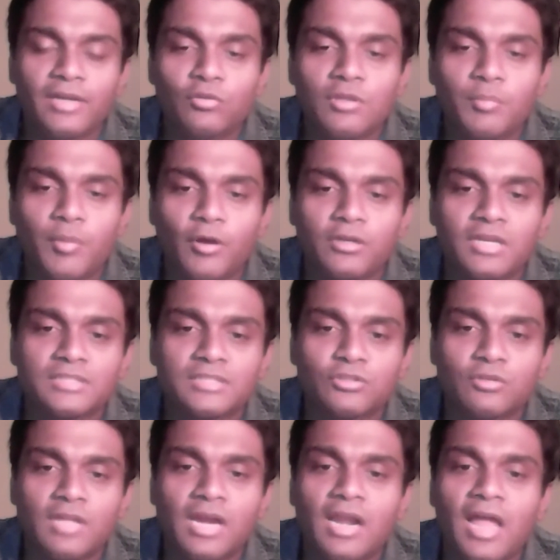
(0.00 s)
do the podcast, so
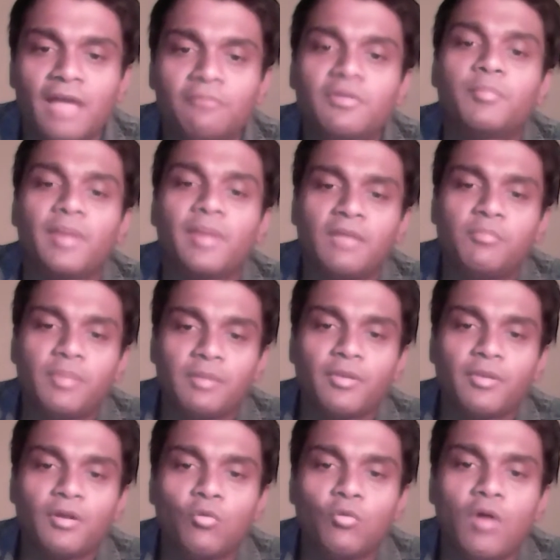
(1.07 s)
that we bring people
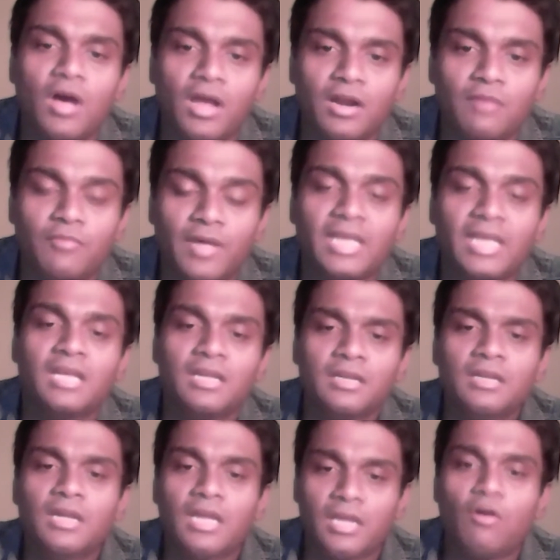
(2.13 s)
who are very
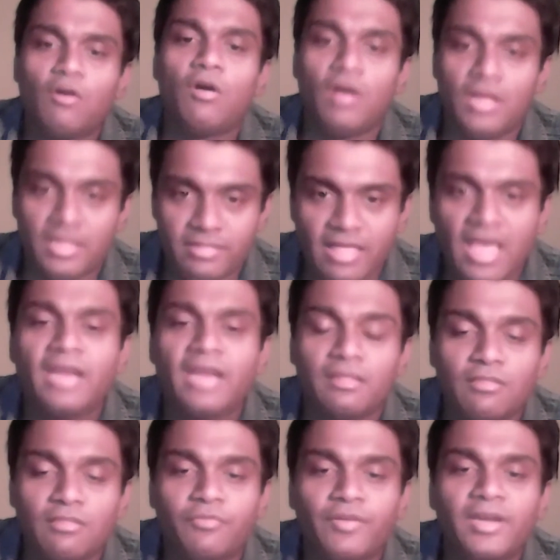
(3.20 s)
there in
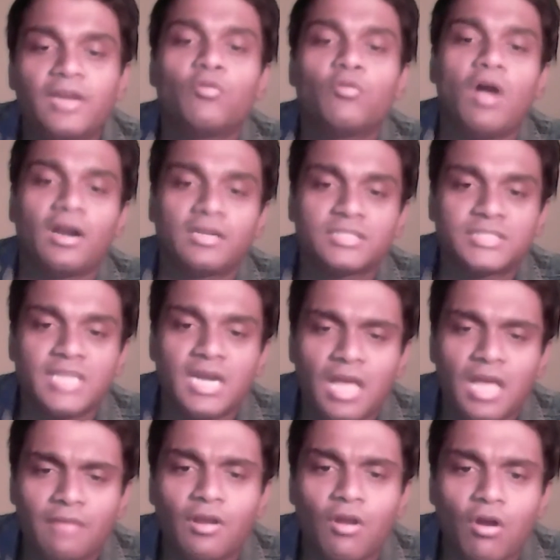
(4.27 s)
the field, who understand,
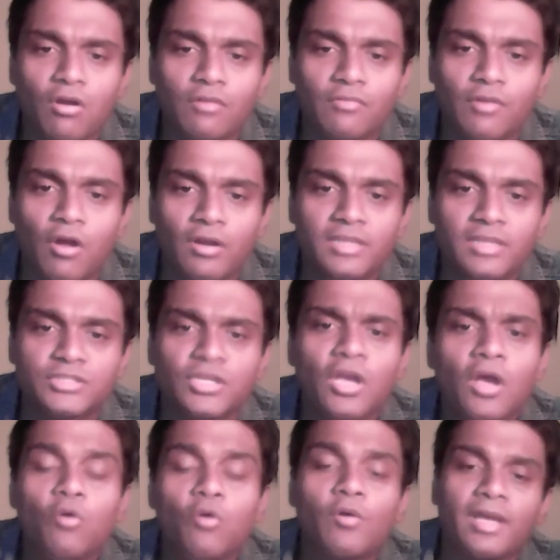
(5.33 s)
have a lot of knowledge,
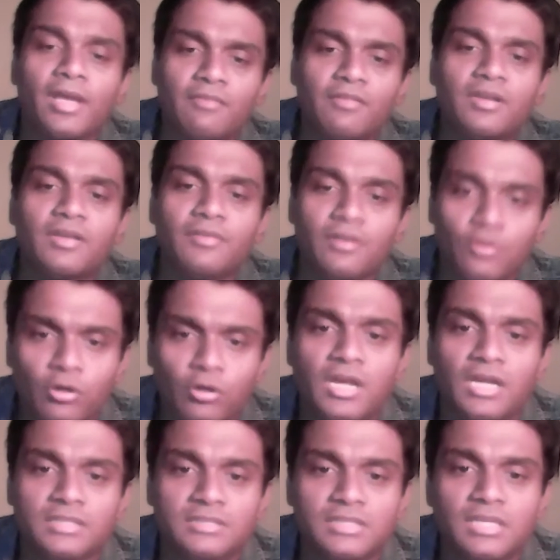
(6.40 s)
who can give good
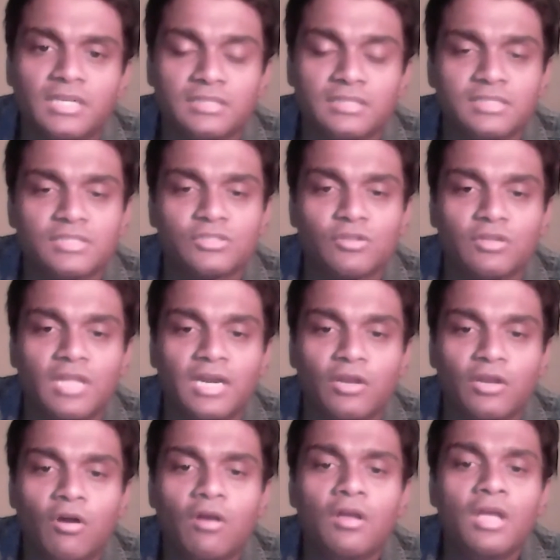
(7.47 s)
consultancy, so that
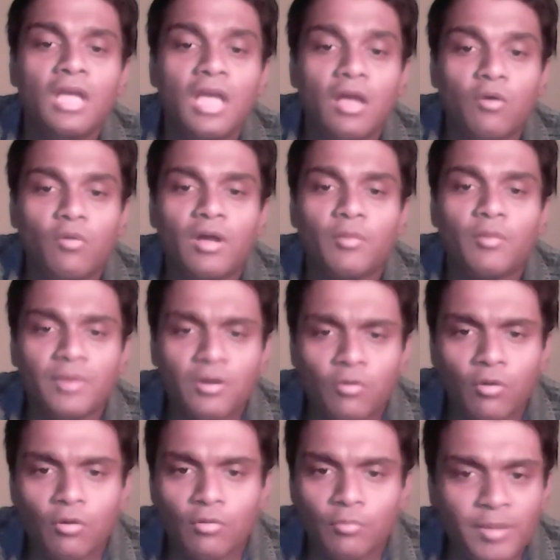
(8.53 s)

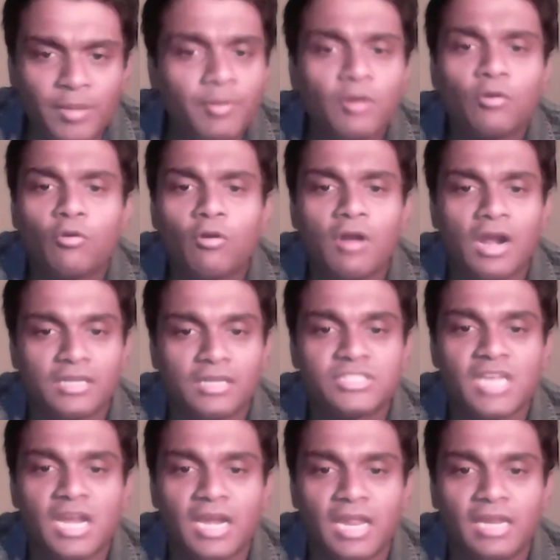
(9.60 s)
people who don't
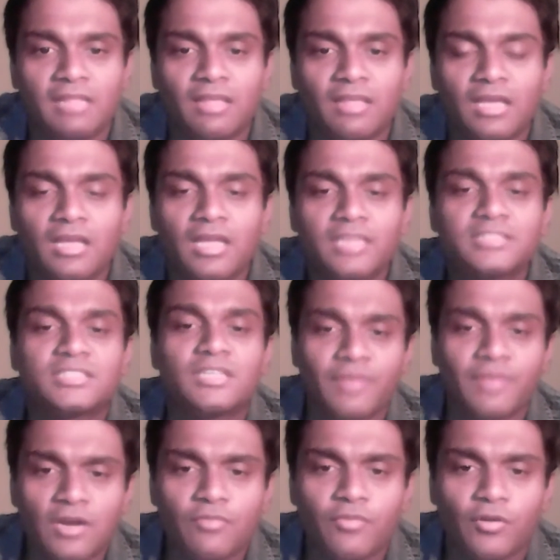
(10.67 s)
understand anything, it's
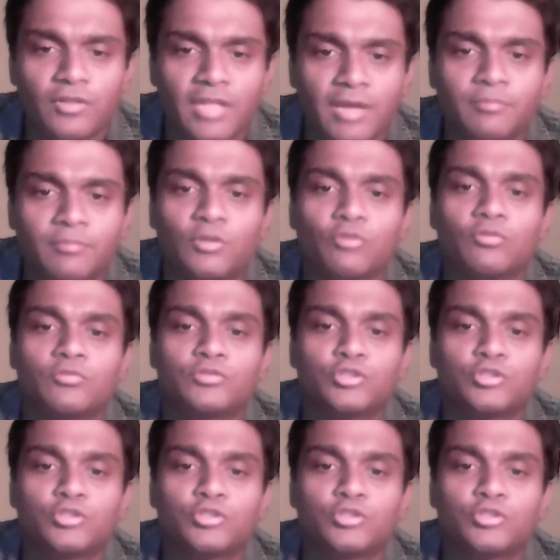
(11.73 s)
difficult for them to